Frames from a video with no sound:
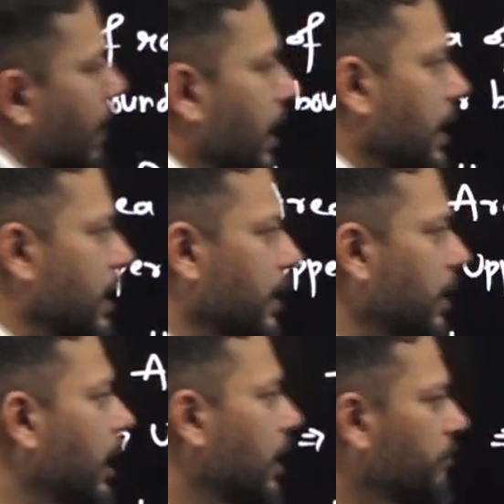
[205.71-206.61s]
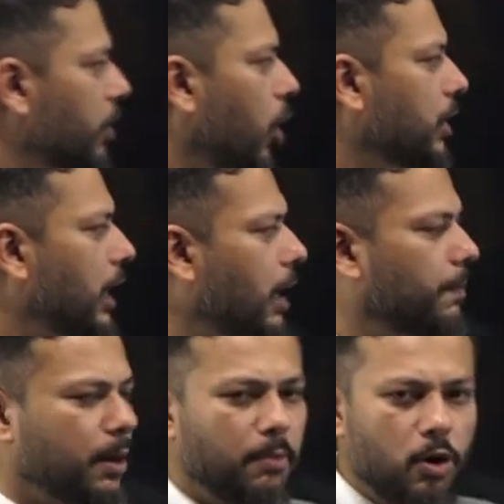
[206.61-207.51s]
Clear? We got the
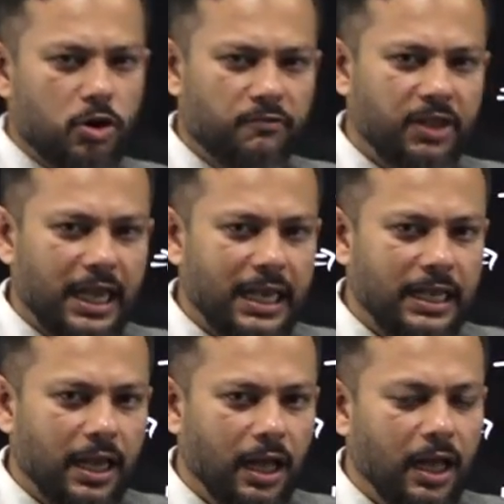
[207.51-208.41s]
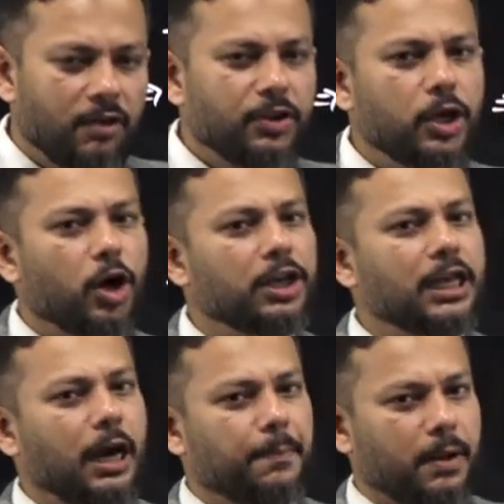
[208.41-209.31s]
upper bound of the area, we got
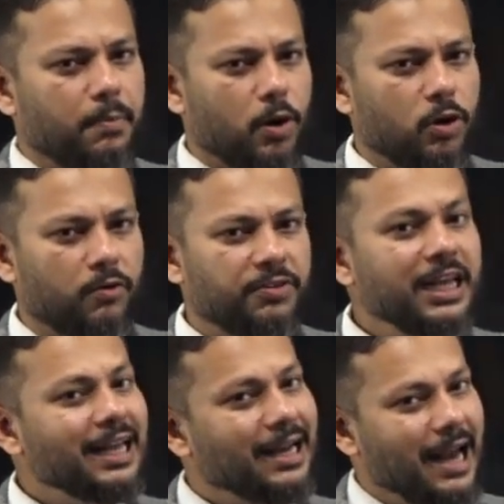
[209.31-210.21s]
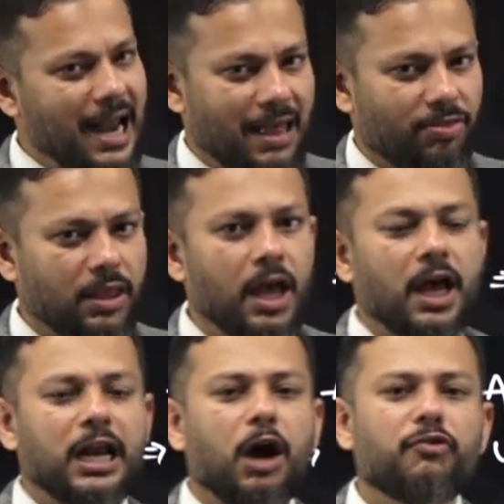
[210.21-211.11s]
the upper bound of the length.
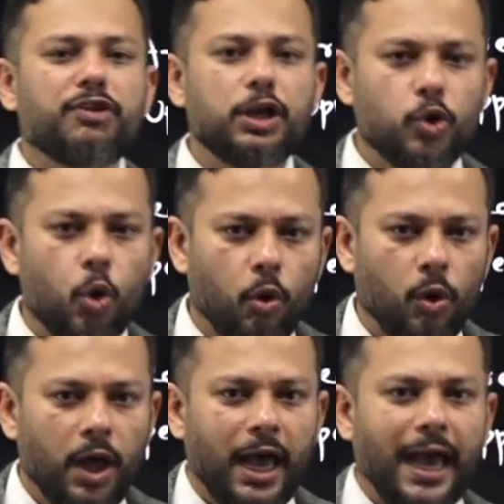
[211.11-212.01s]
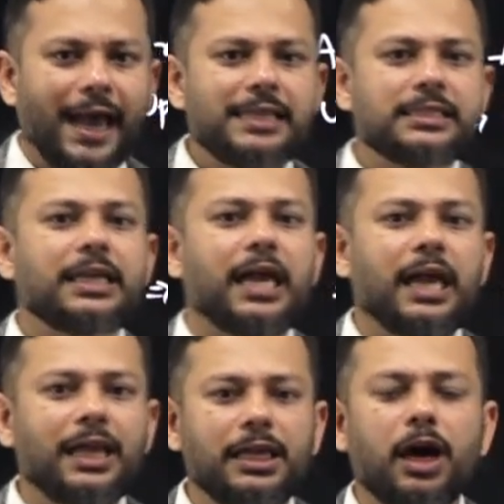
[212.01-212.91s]
Now we know, as the
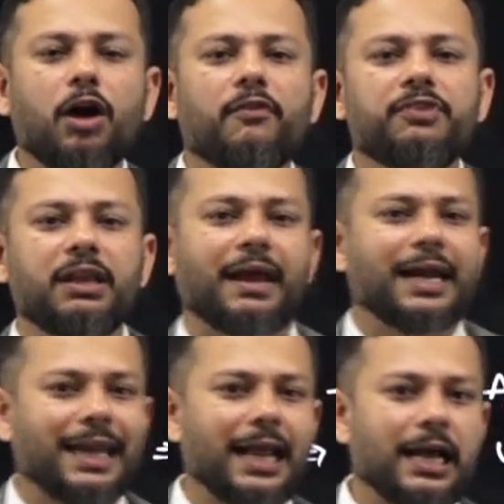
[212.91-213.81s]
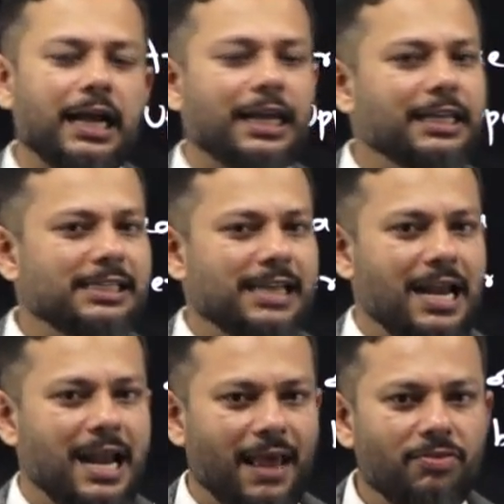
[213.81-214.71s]
area of the rectangle is
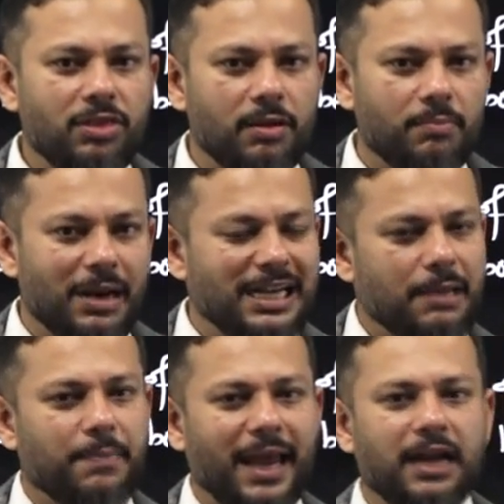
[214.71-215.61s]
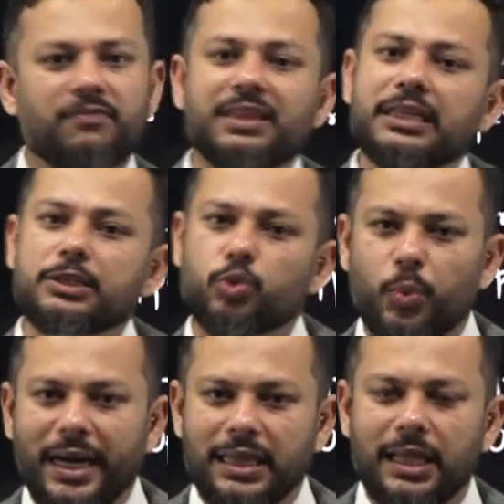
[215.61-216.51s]
length multiplied with its
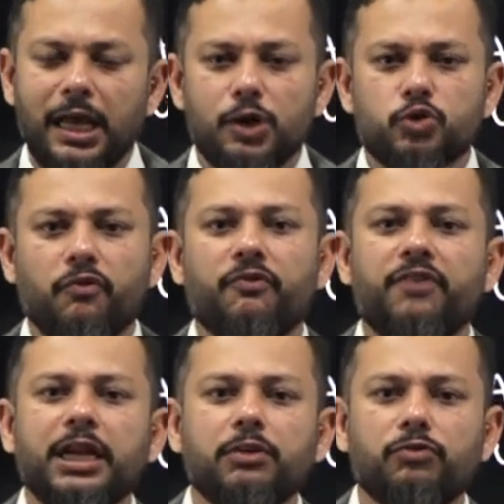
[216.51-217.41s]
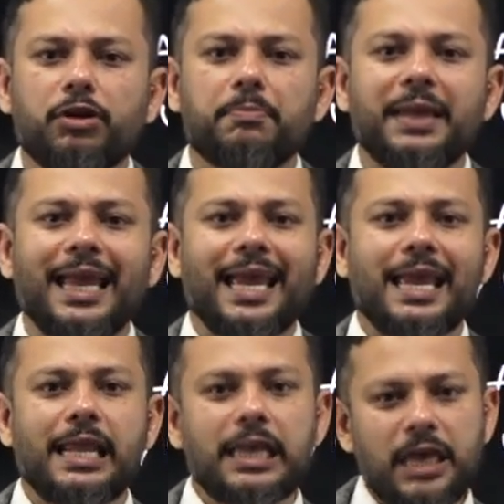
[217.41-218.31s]
width, so width would be
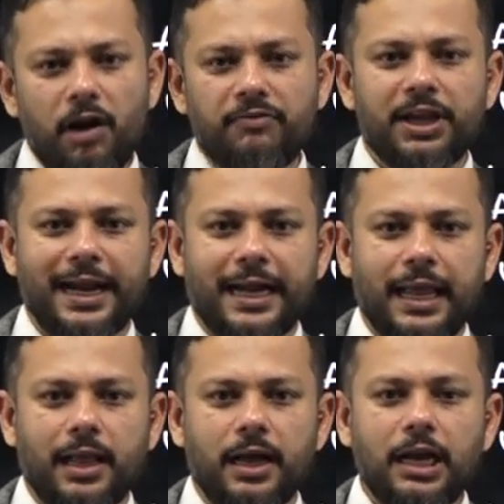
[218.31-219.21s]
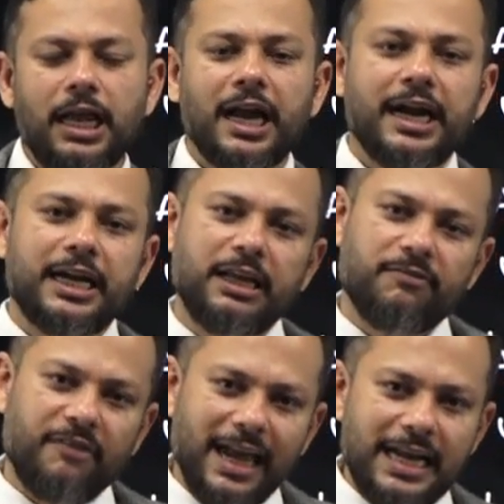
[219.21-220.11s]
area of the rectangle
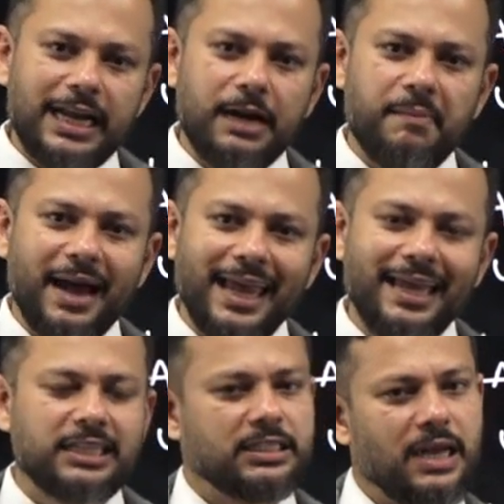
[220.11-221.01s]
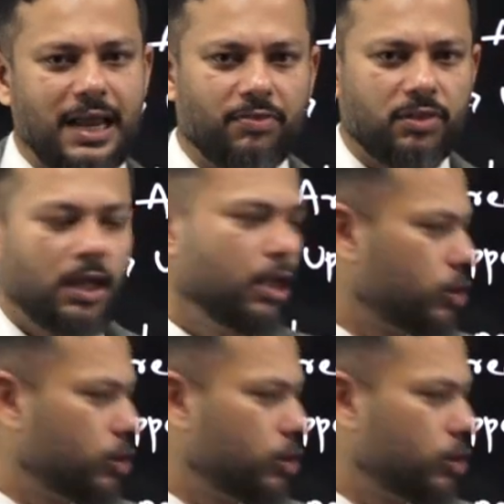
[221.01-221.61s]
divided by its length.